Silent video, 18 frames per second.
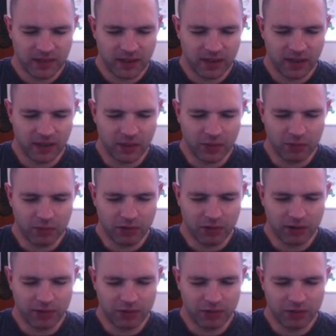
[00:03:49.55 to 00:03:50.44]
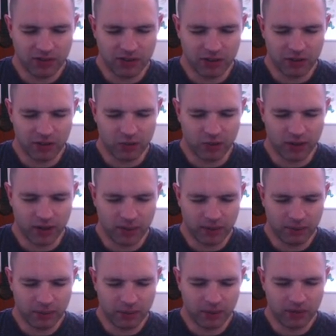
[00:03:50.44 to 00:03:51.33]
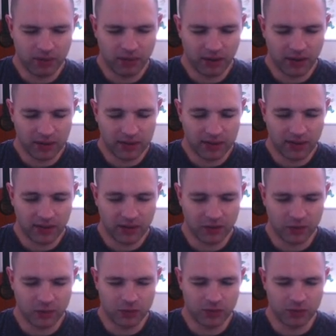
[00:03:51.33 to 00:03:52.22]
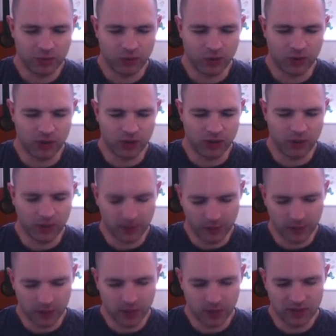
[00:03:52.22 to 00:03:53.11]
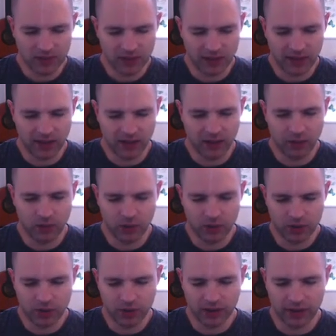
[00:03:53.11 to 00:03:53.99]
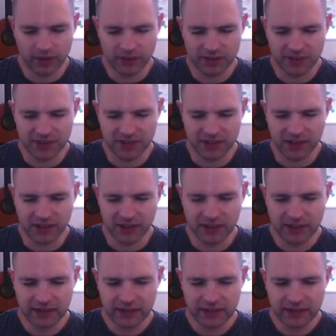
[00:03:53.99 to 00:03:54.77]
And we pray for ourselves. We humble ourselves before you, and we want to hear what you have to say.